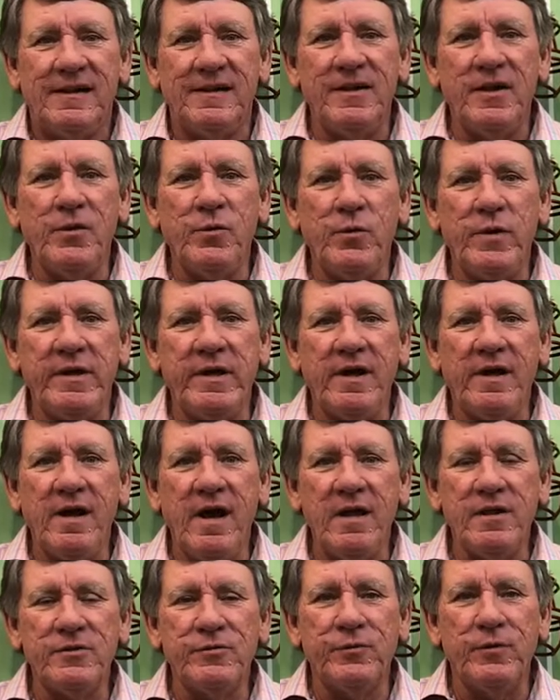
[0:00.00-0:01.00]
Another week of
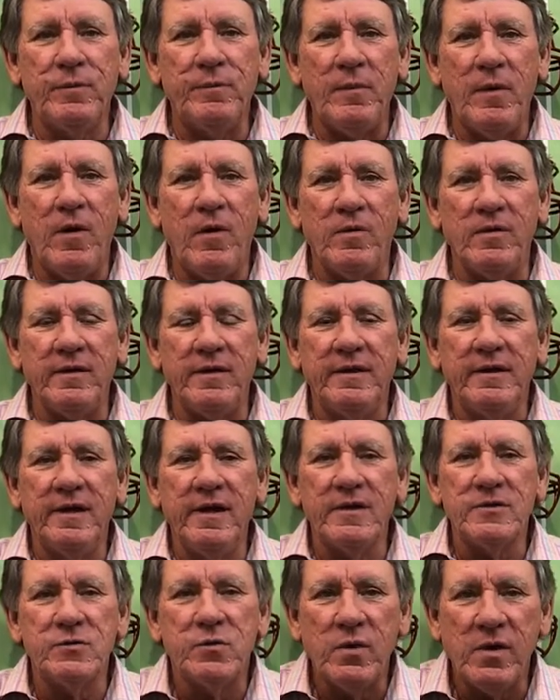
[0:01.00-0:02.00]
college football, and
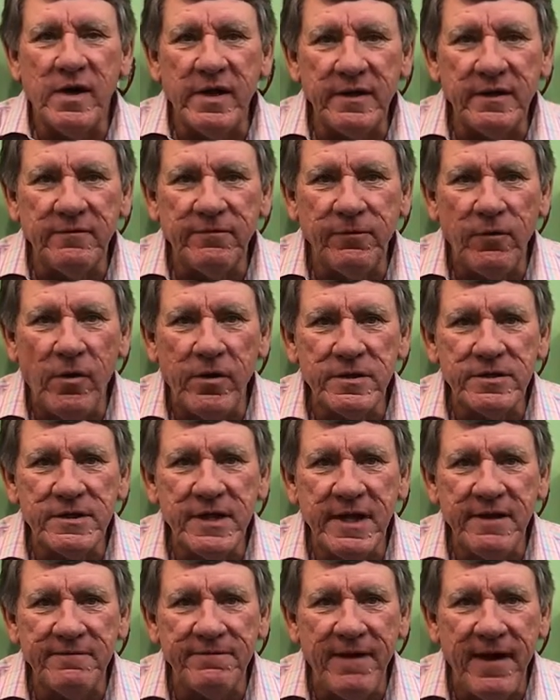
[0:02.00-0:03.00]
guess what? Florida
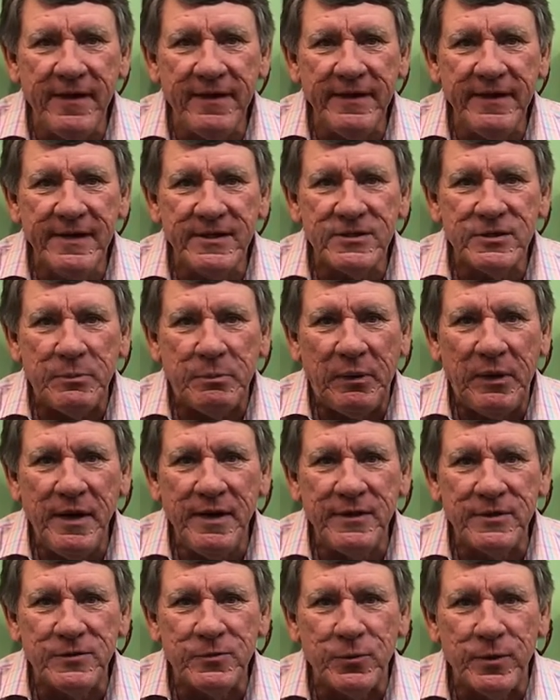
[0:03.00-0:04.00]
State finally gets to
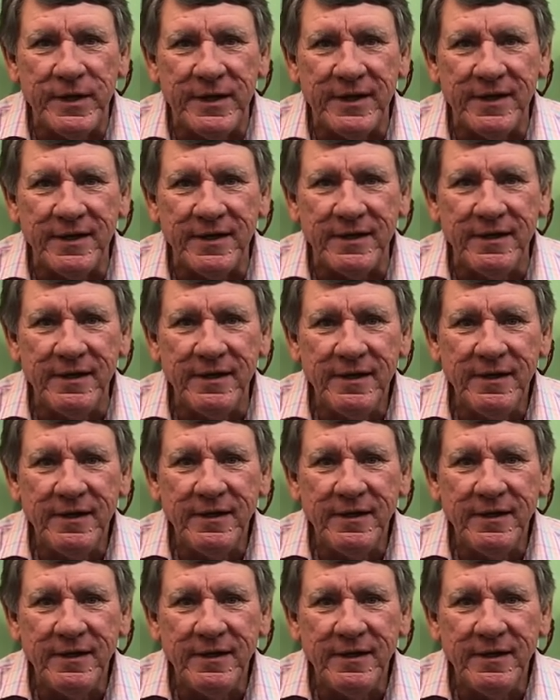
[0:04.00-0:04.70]
play this weekend.